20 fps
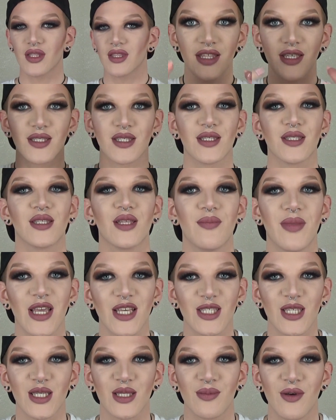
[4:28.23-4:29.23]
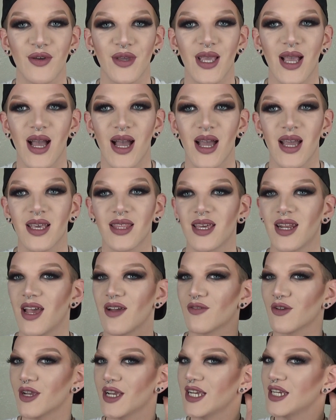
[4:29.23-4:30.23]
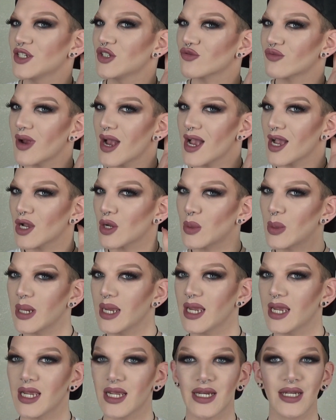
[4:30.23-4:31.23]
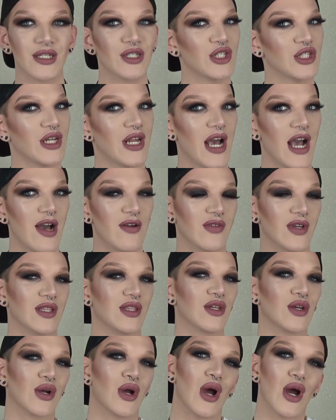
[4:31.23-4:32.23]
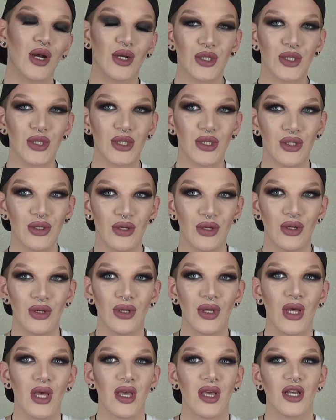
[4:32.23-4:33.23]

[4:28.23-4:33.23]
This is the basic smoky eye that every drag queen should have in their arsenal.